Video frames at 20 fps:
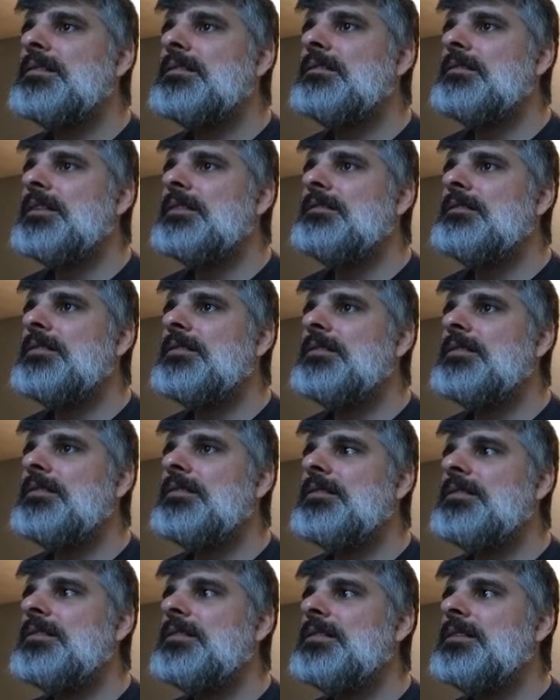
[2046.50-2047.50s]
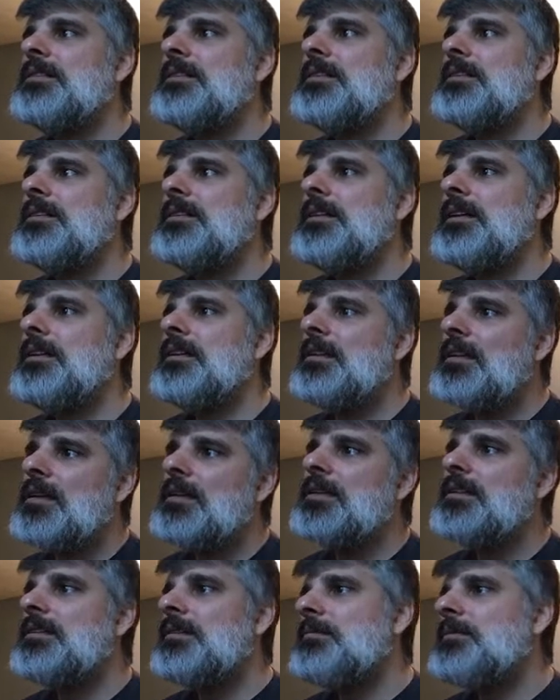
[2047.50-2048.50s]
Oh, good roll. And
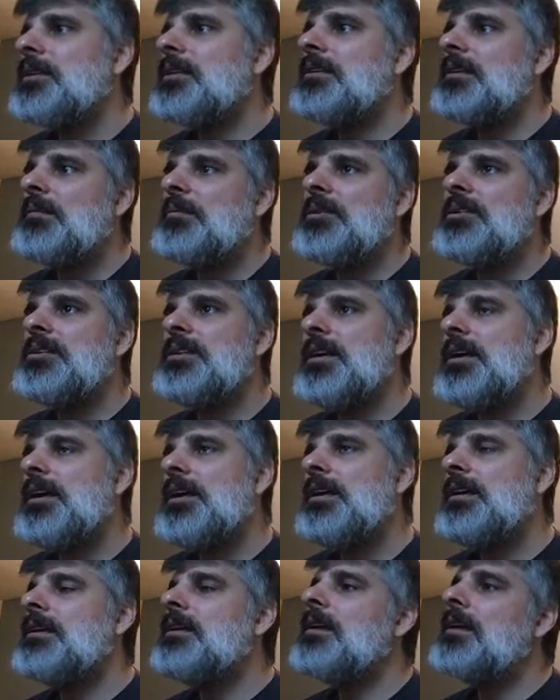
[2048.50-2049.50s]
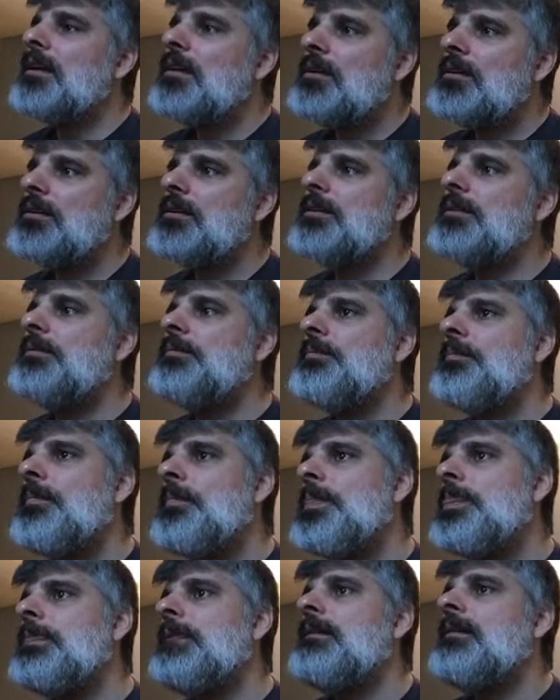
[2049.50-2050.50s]
yeah, this seems like double take. Yeah, good.
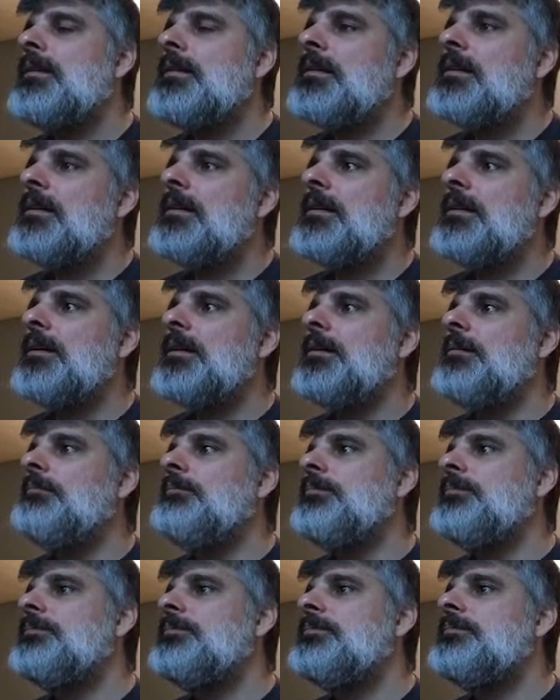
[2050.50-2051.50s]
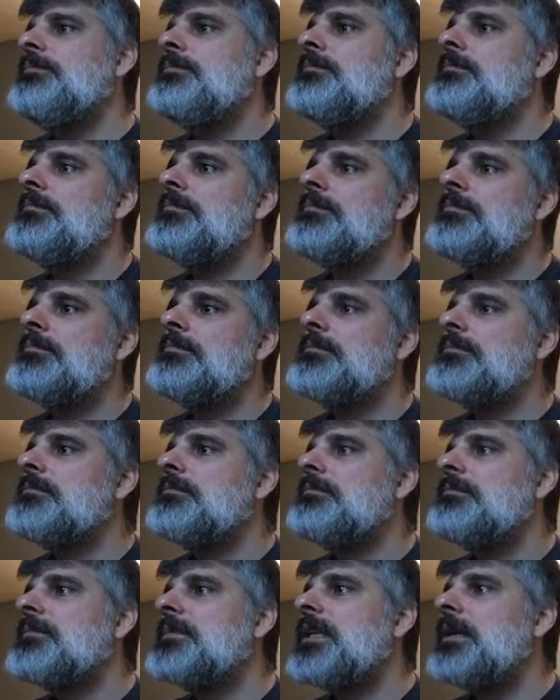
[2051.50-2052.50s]

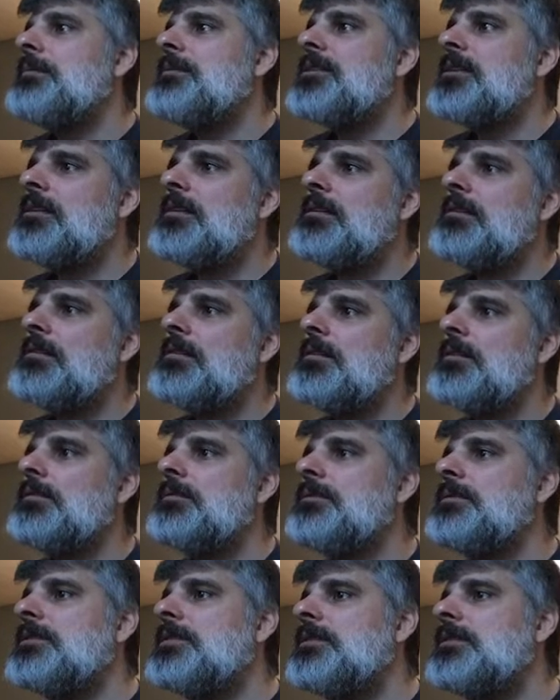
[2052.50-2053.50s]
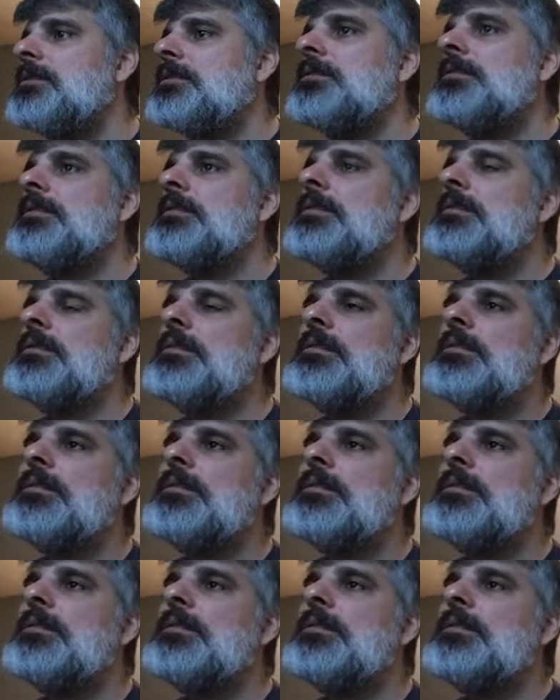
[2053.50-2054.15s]
Double's a little close.